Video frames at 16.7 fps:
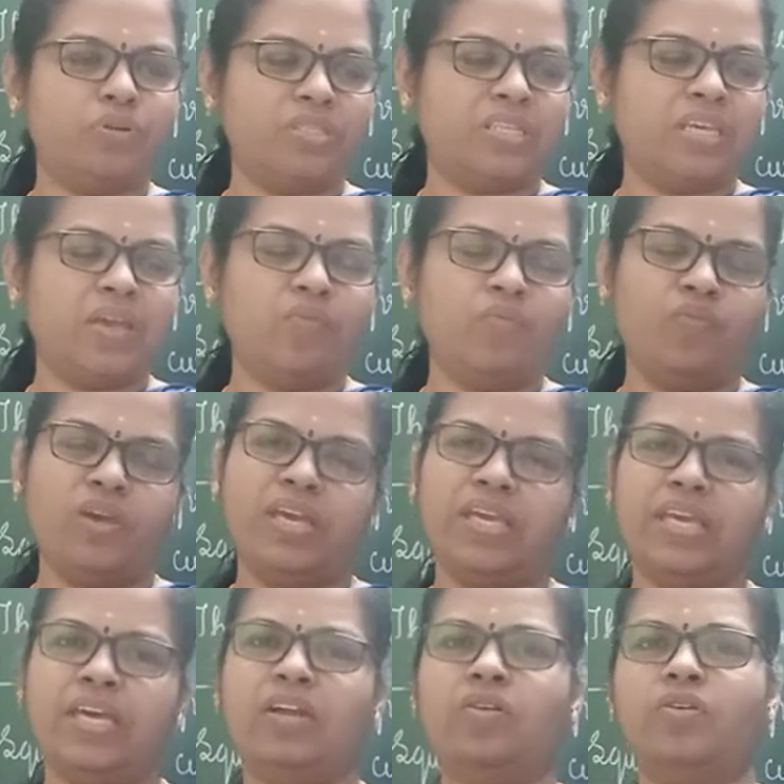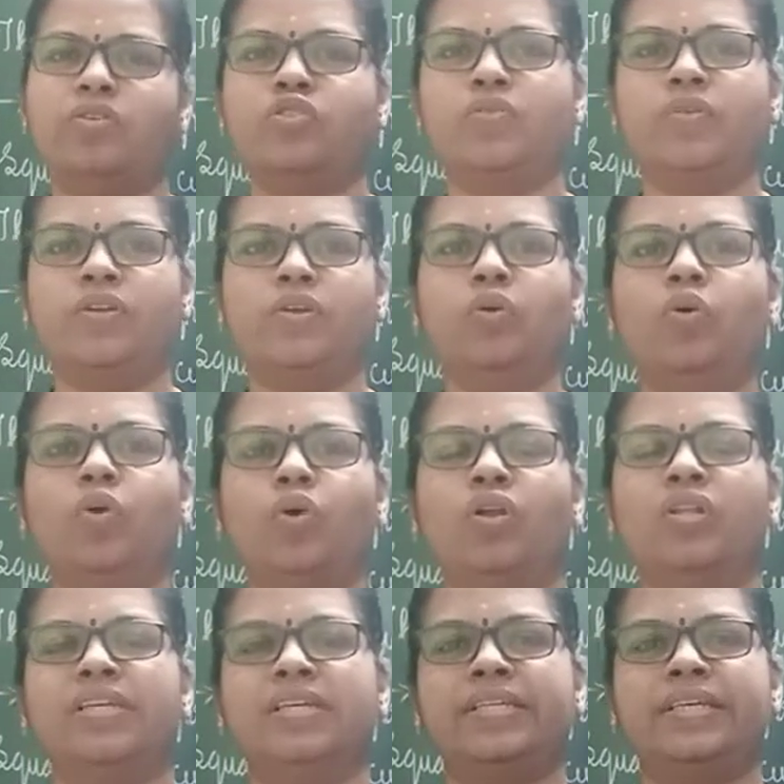Same way here also, when you hold
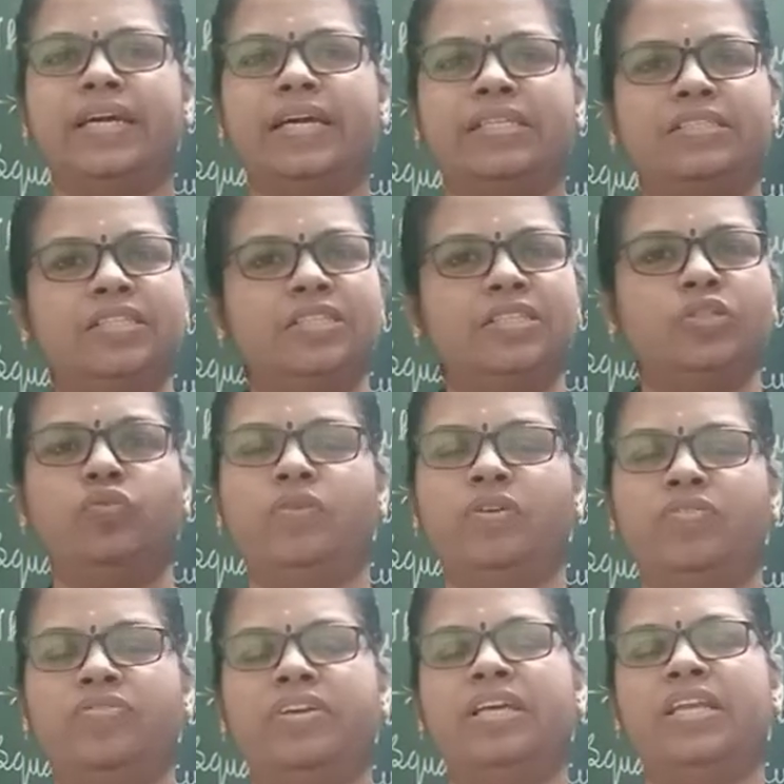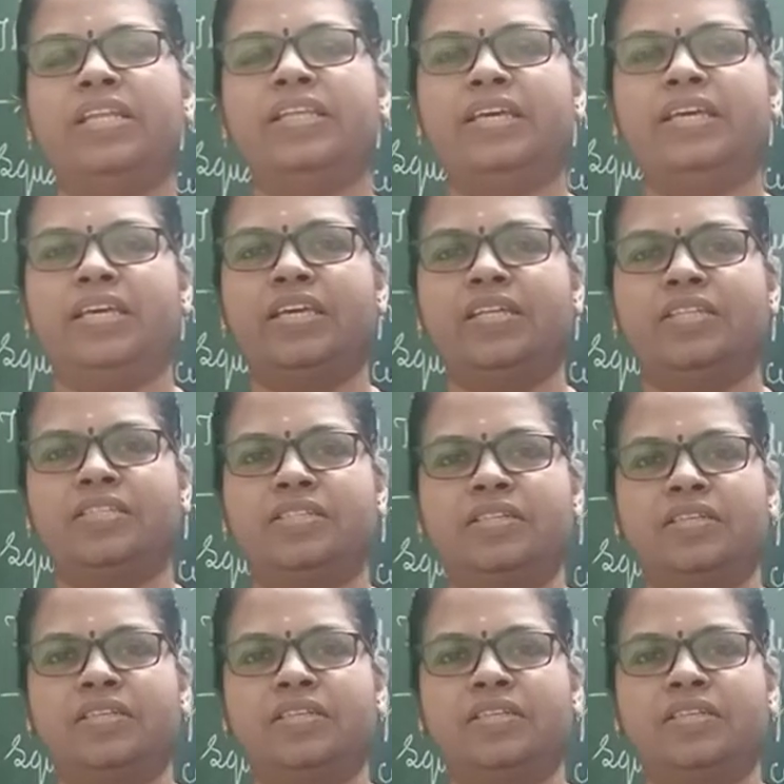that gadget, you will feel the heat.